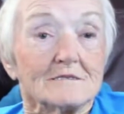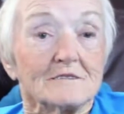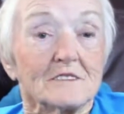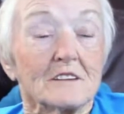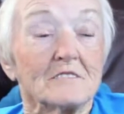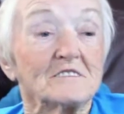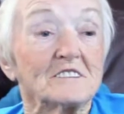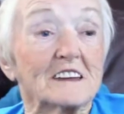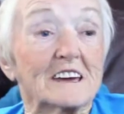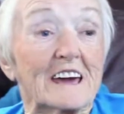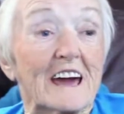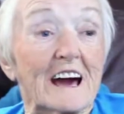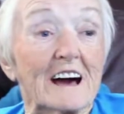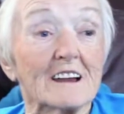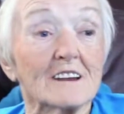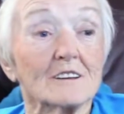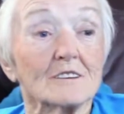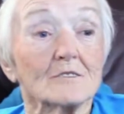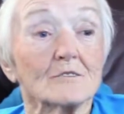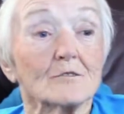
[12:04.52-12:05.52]

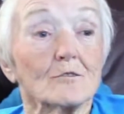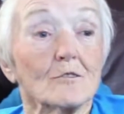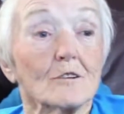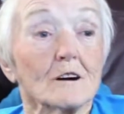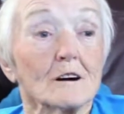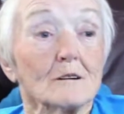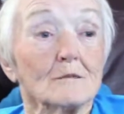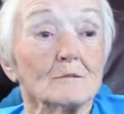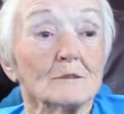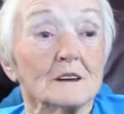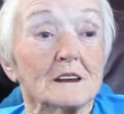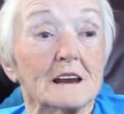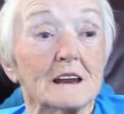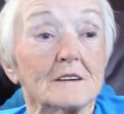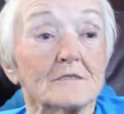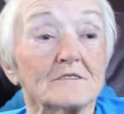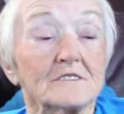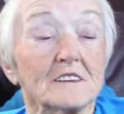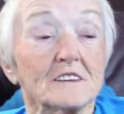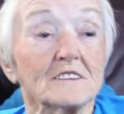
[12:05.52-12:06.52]
50-gallon drum. He
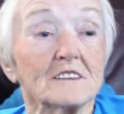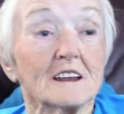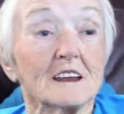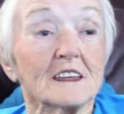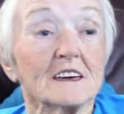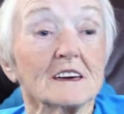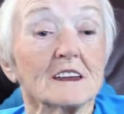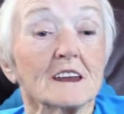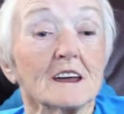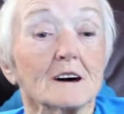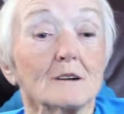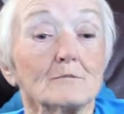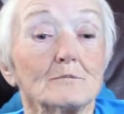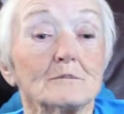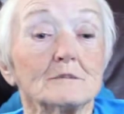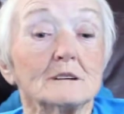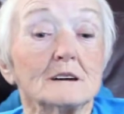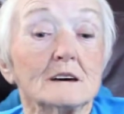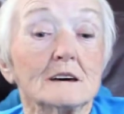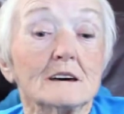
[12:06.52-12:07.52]
lifted the lid up,
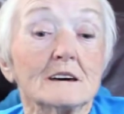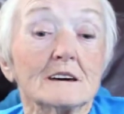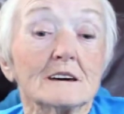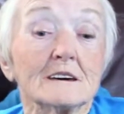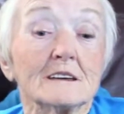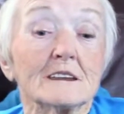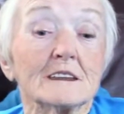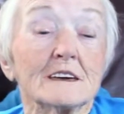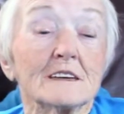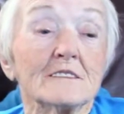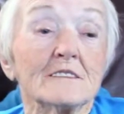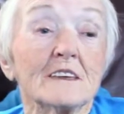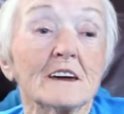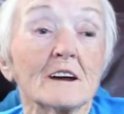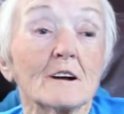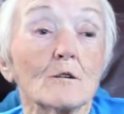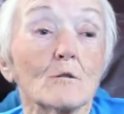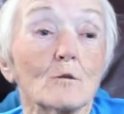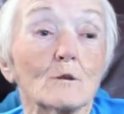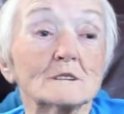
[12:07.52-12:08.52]
and in
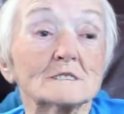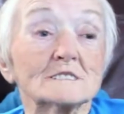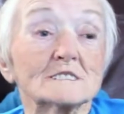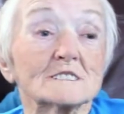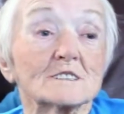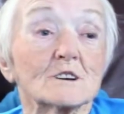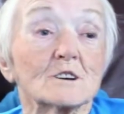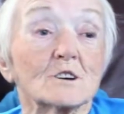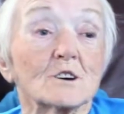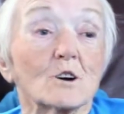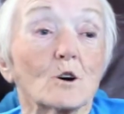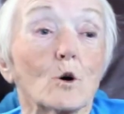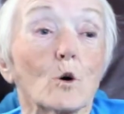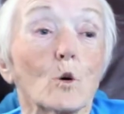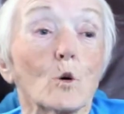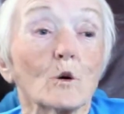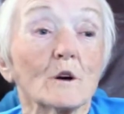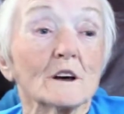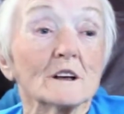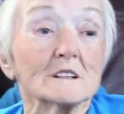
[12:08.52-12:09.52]
there was
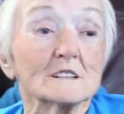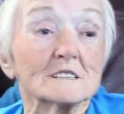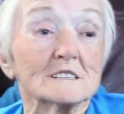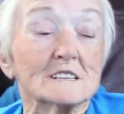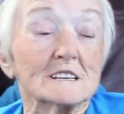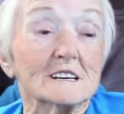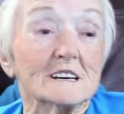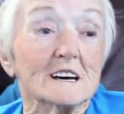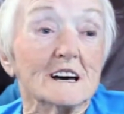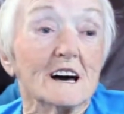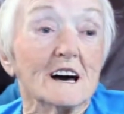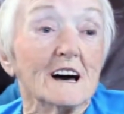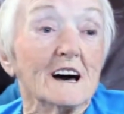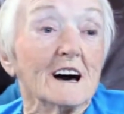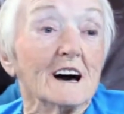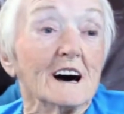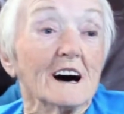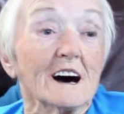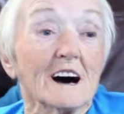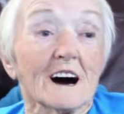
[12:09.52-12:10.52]
coiled,
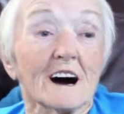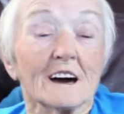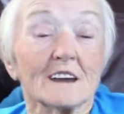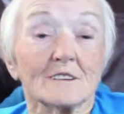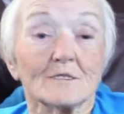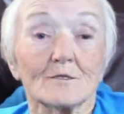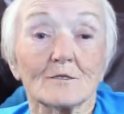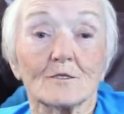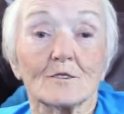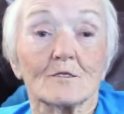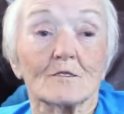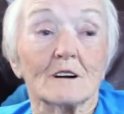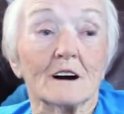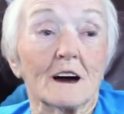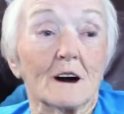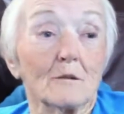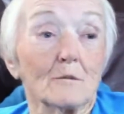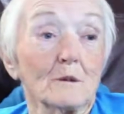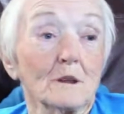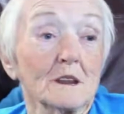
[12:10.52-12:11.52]
I don't know
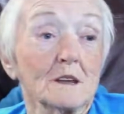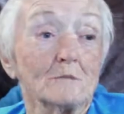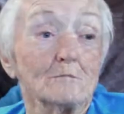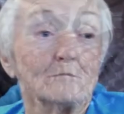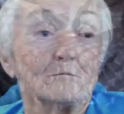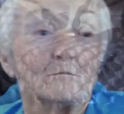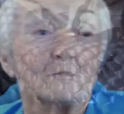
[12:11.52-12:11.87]
how many